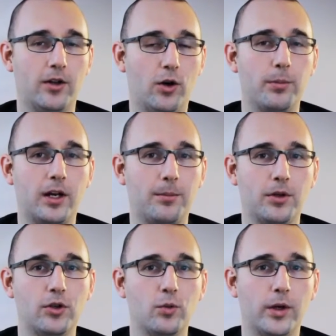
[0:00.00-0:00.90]
to open up a
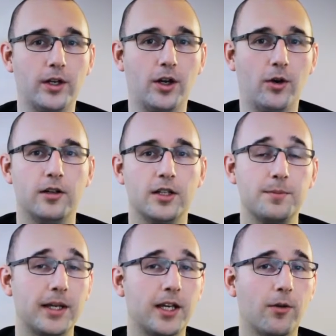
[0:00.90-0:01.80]
new window.
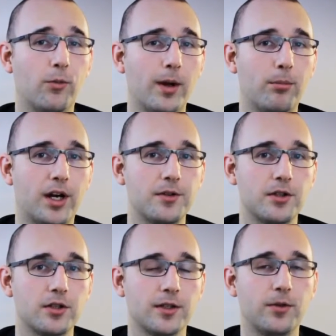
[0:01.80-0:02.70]
Speaking of web
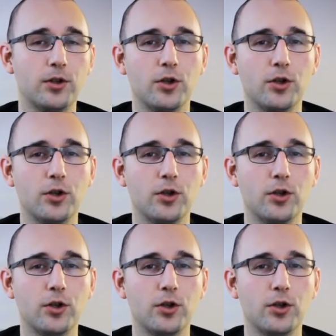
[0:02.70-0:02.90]
browsers, if you're